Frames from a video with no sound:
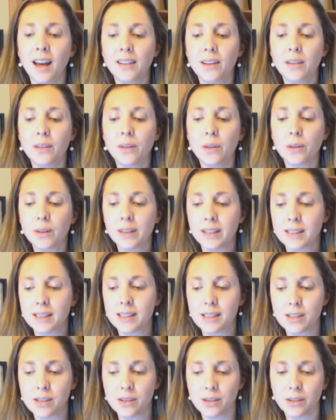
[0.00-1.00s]
and the Lowell
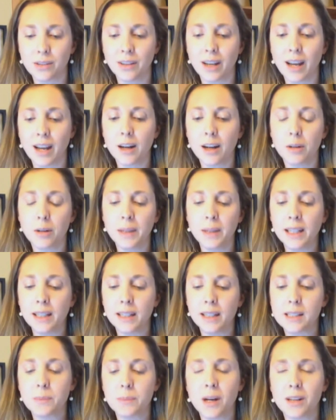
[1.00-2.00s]
Institute, and our
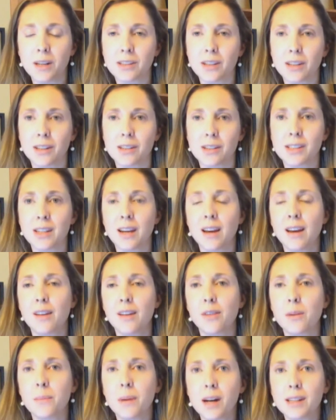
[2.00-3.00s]
media sponsors,
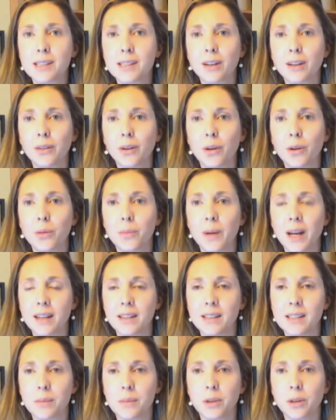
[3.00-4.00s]
the Boston Globe
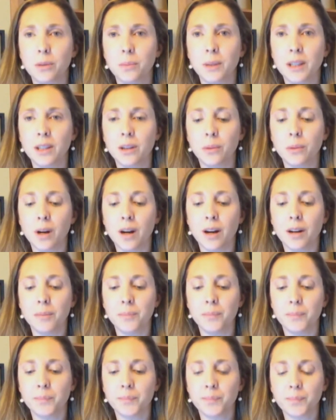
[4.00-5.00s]
and WBUR.